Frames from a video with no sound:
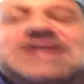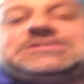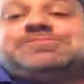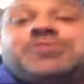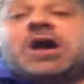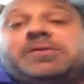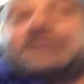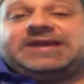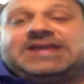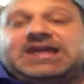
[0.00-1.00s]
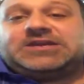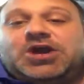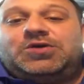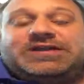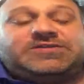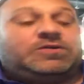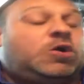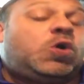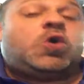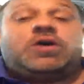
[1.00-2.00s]
that's probably going to go into a
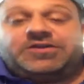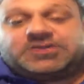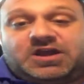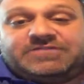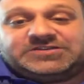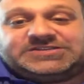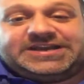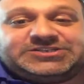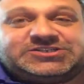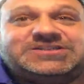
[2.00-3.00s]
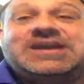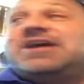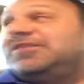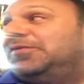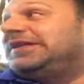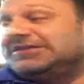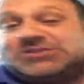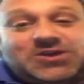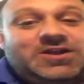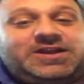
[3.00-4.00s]
whole other conversation that we could
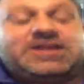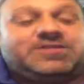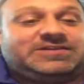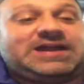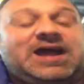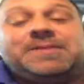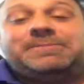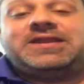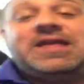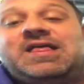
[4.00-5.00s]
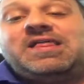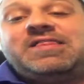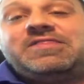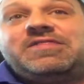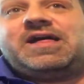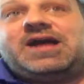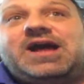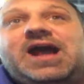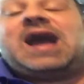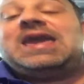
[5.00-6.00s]
start at another time, but
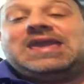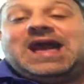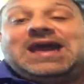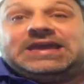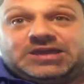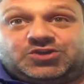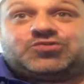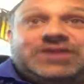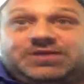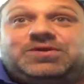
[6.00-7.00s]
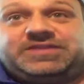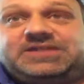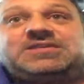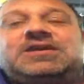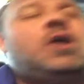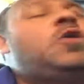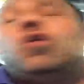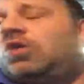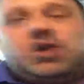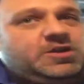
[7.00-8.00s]
I agree with it
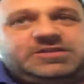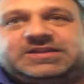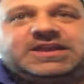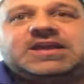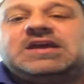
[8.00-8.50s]
wholeheartedly.